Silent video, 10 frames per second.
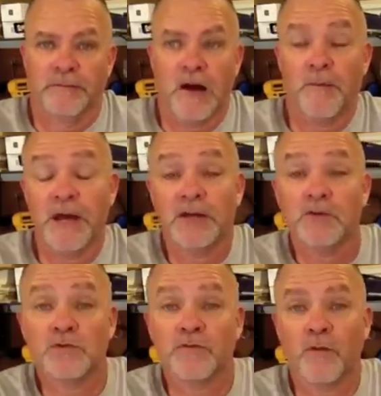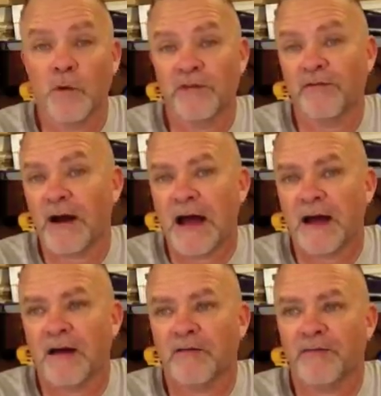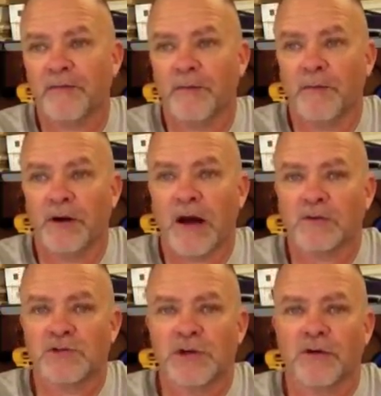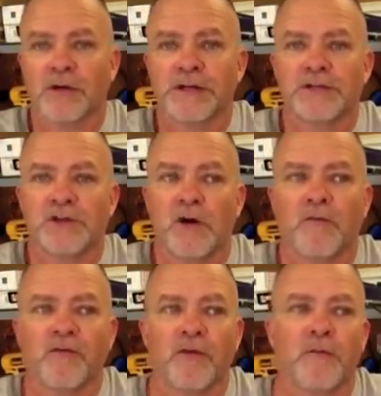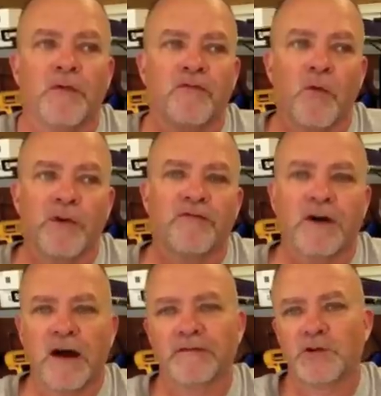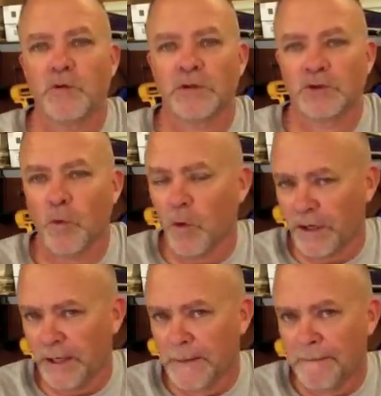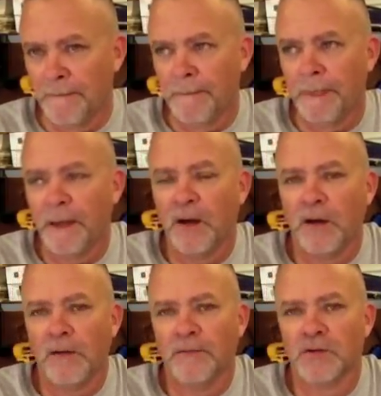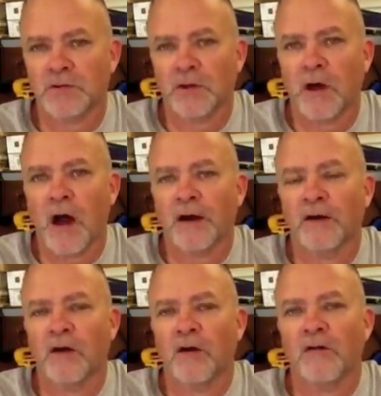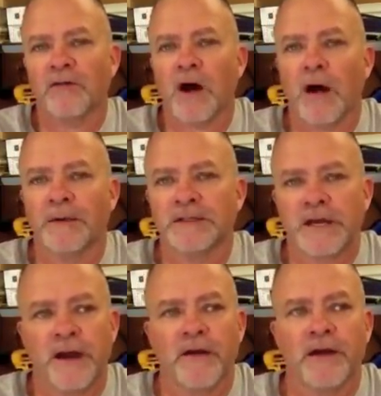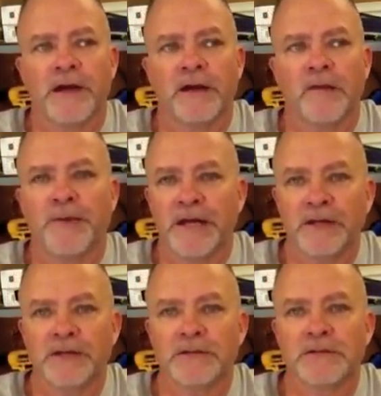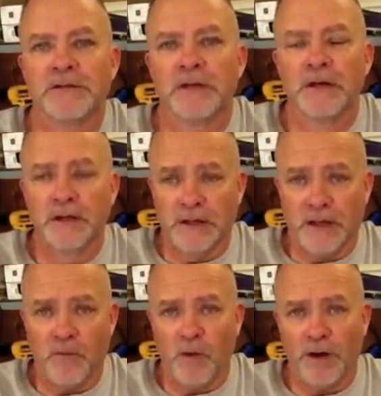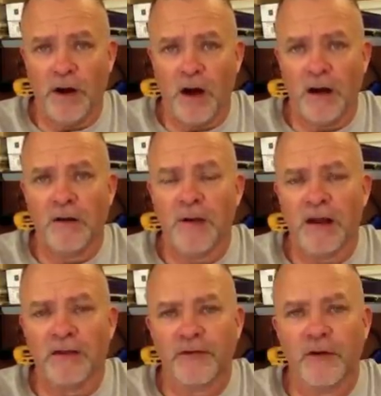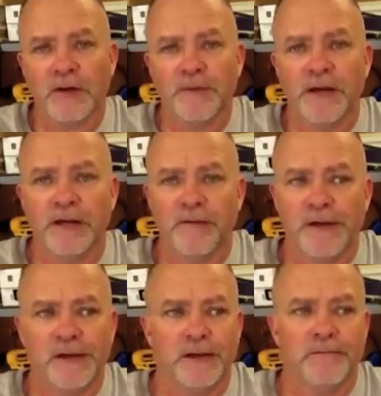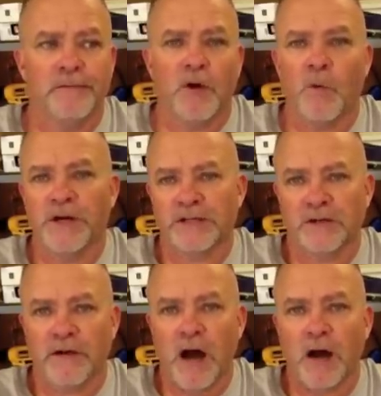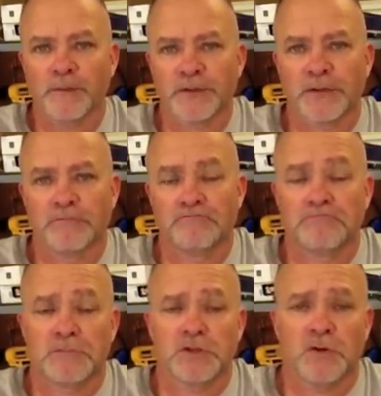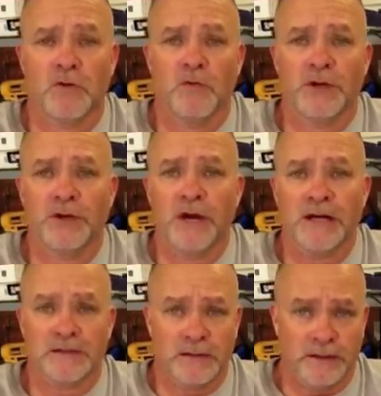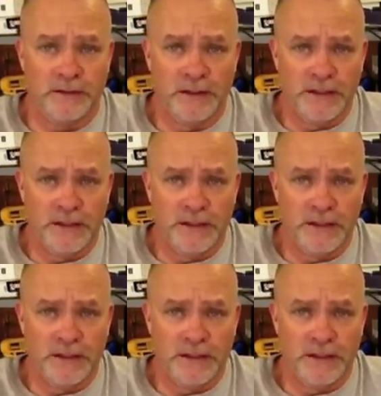I may use a 45, but I'll generally jump from a 45 to a 20. There's a lot of commentary, opinions, and whatnot about the 30-minute being a waste of hops. So what do you guys think?